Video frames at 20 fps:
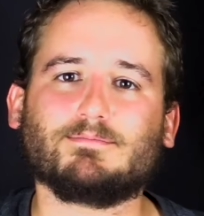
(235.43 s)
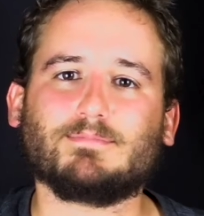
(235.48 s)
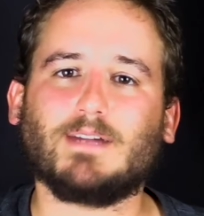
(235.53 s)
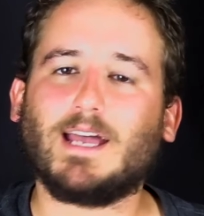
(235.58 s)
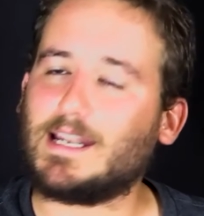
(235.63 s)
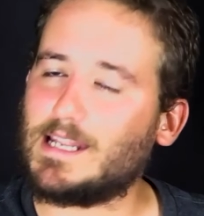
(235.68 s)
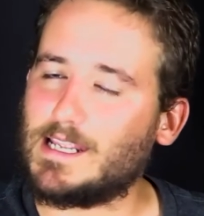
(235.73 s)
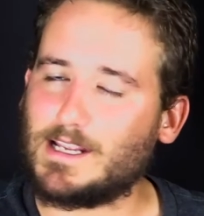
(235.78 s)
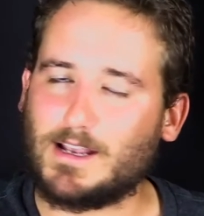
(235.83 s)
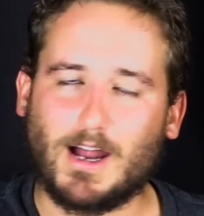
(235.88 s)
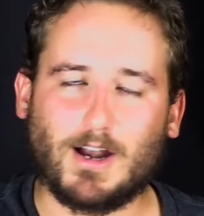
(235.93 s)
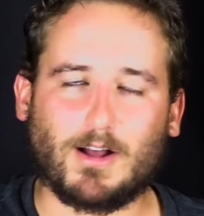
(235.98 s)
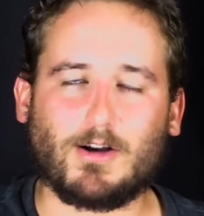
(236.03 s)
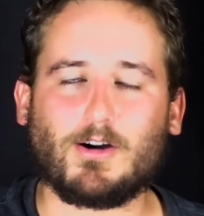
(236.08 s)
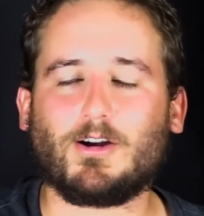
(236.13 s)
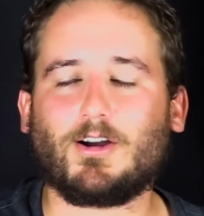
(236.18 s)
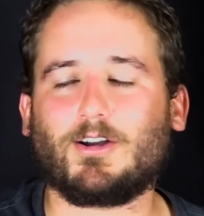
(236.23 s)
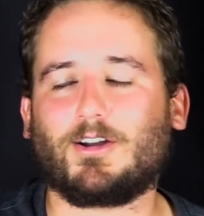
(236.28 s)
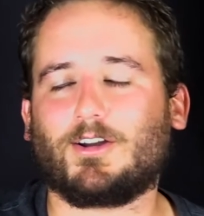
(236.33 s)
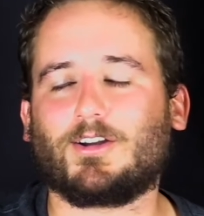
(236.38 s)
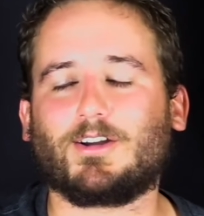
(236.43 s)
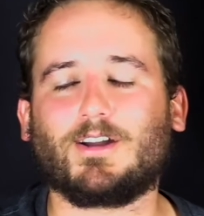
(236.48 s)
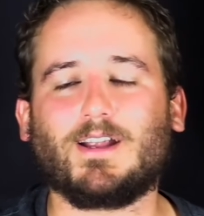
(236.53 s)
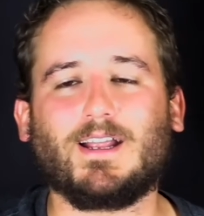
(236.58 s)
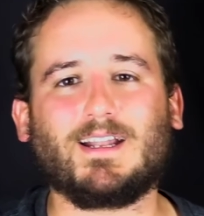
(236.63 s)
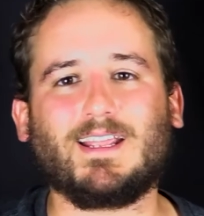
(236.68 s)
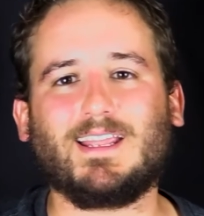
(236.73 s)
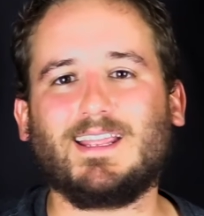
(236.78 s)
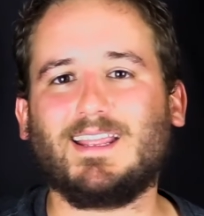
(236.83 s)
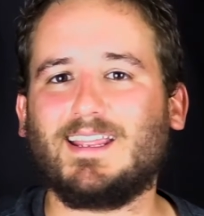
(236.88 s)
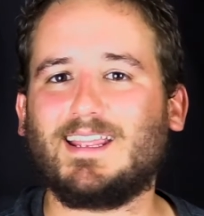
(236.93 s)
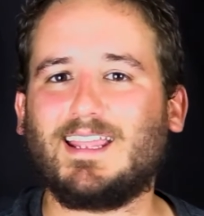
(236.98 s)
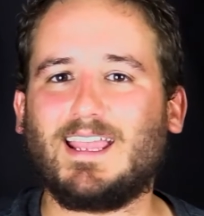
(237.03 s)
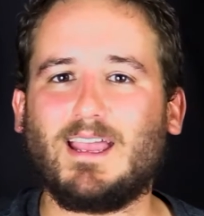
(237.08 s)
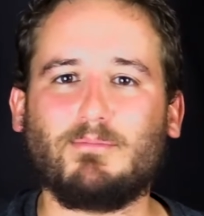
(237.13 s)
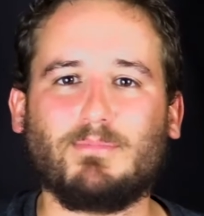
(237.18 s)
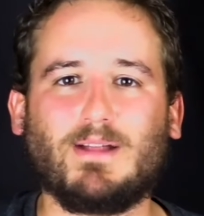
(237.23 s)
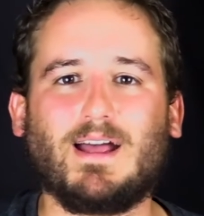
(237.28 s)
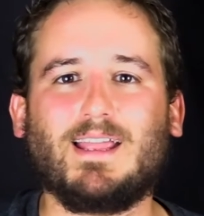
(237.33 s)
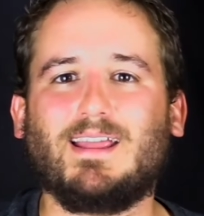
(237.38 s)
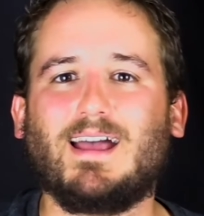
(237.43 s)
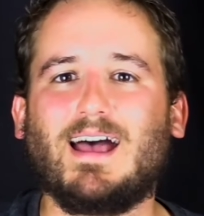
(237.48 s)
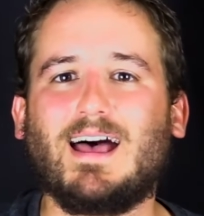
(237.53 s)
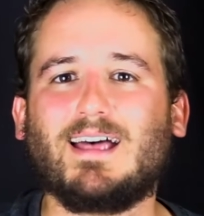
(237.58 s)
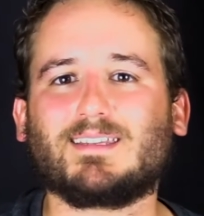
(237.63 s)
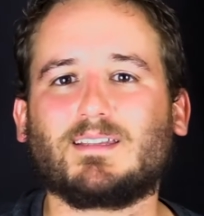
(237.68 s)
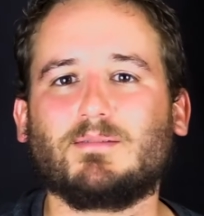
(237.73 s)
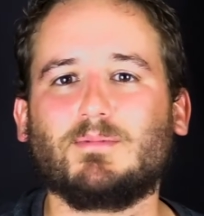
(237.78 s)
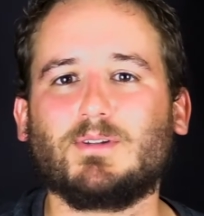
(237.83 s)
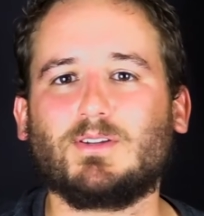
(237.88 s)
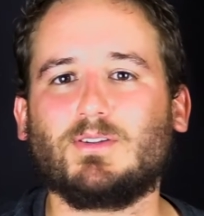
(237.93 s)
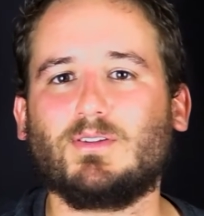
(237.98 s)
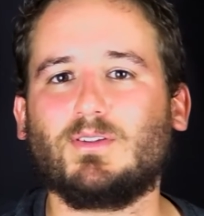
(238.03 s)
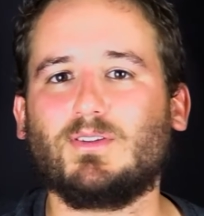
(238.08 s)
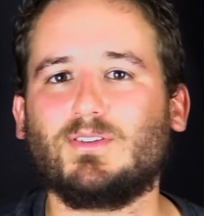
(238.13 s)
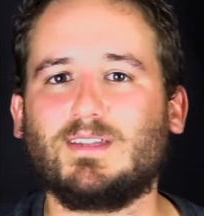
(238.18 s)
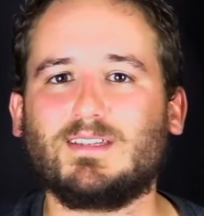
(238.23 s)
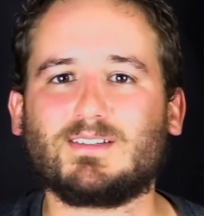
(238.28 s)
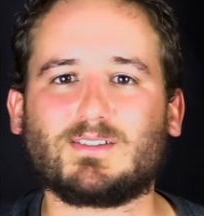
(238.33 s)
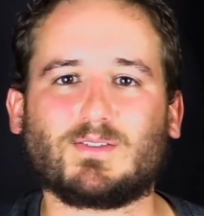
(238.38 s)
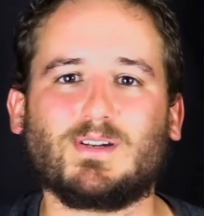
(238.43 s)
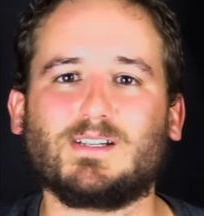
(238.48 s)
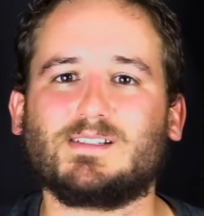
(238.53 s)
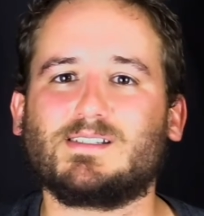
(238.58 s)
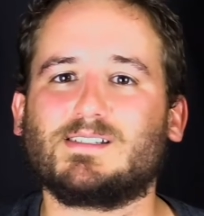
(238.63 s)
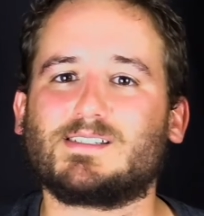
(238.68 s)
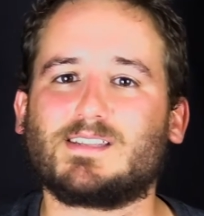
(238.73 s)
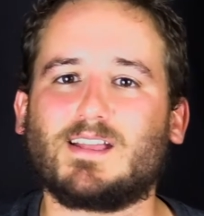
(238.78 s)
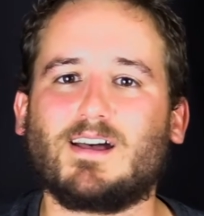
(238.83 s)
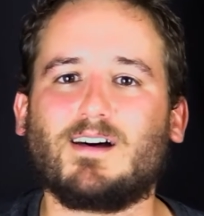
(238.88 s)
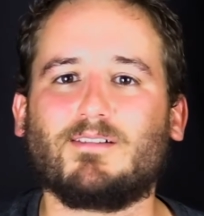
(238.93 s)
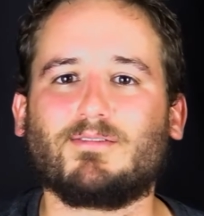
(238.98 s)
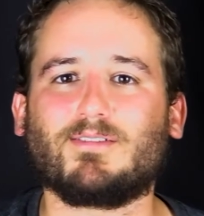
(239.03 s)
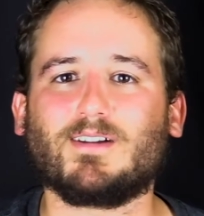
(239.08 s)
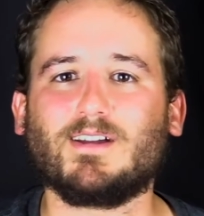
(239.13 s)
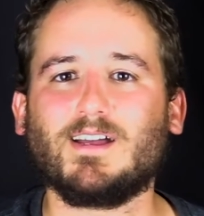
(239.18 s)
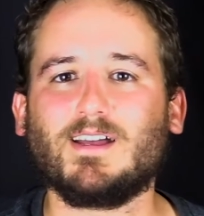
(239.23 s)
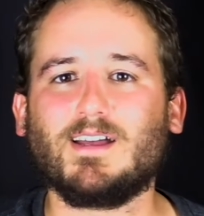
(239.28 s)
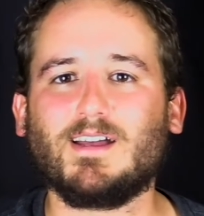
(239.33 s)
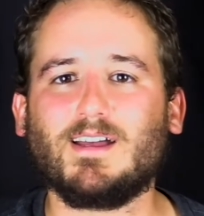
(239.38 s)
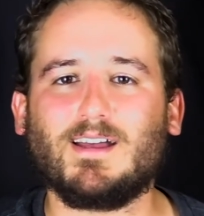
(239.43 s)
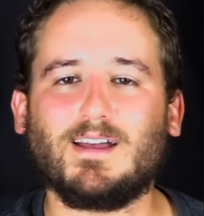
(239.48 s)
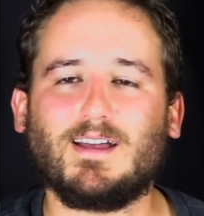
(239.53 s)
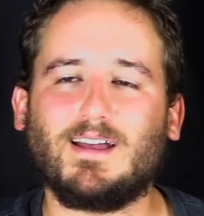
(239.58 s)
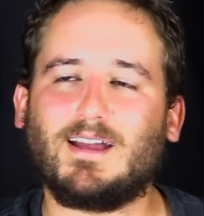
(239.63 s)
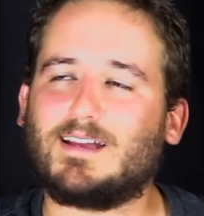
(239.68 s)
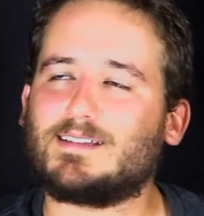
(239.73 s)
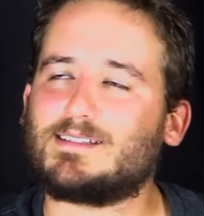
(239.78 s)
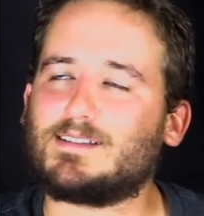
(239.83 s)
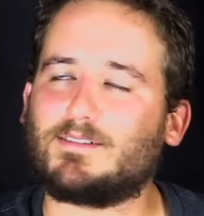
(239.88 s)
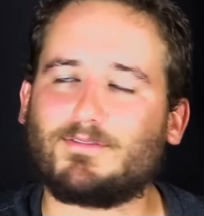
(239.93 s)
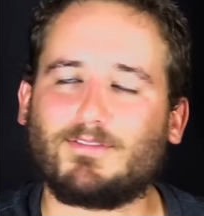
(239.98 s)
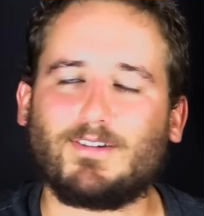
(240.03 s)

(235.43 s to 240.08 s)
And it got harder, and he kept asking me to do this crazy stuff. And I said,